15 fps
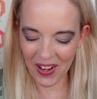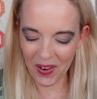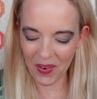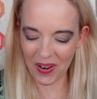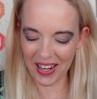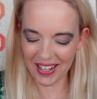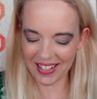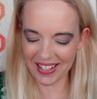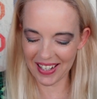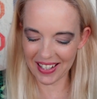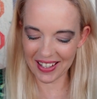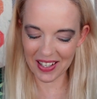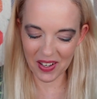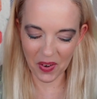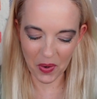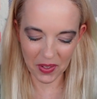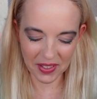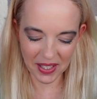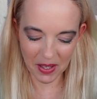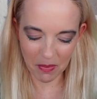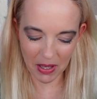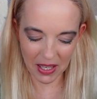We did the
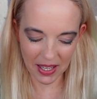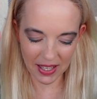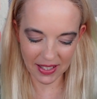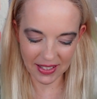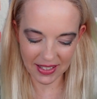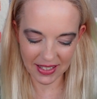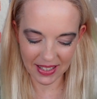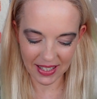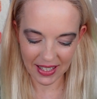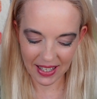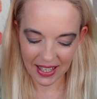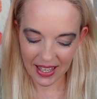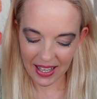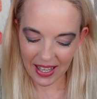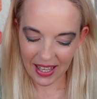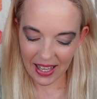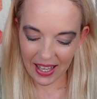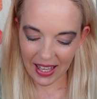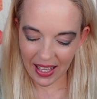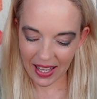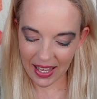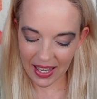quilting bees,
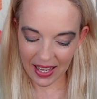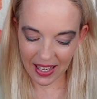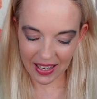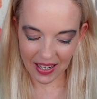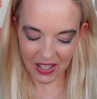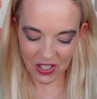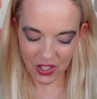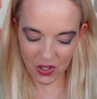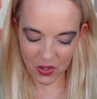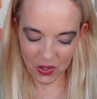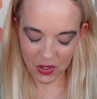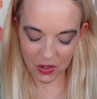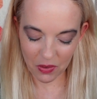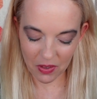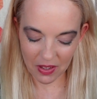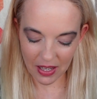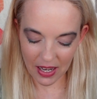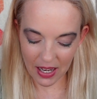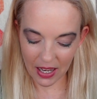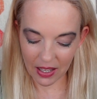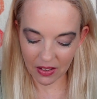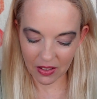and I showed you
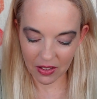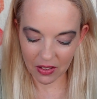that.